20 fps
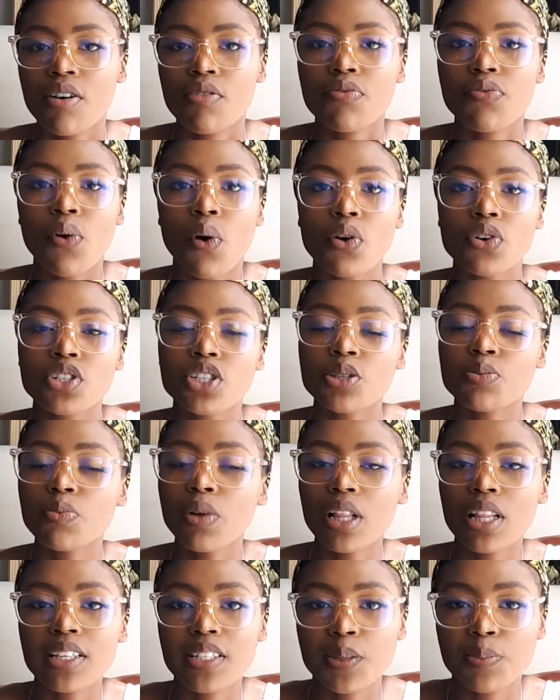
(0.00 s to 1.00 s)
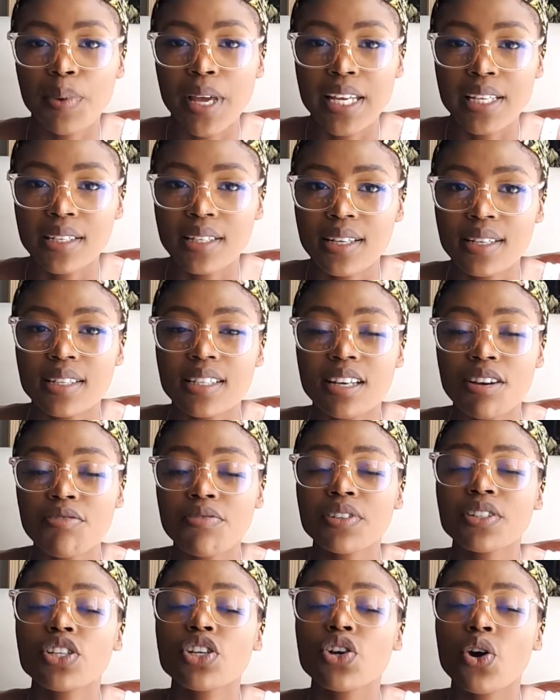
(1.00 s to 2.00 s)
for smaller spaces,
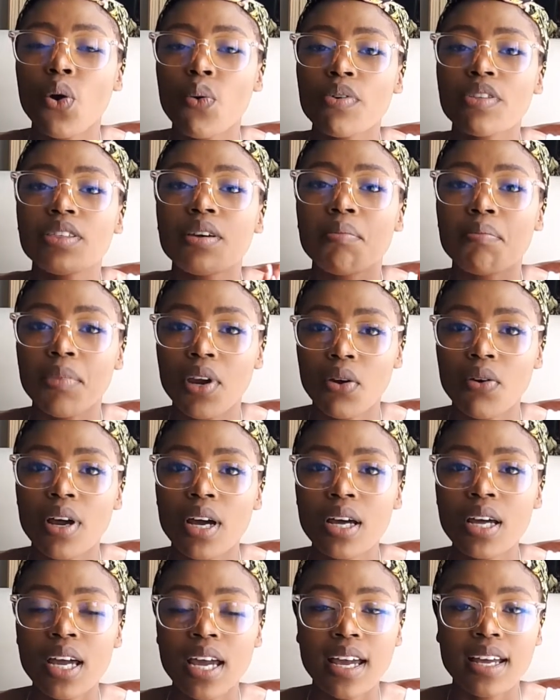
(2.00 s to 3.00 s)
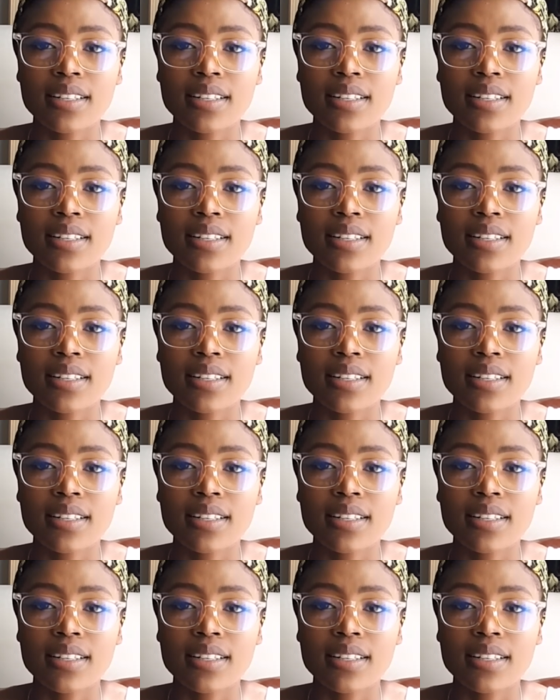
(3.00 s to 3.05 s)
definitely go with a mirror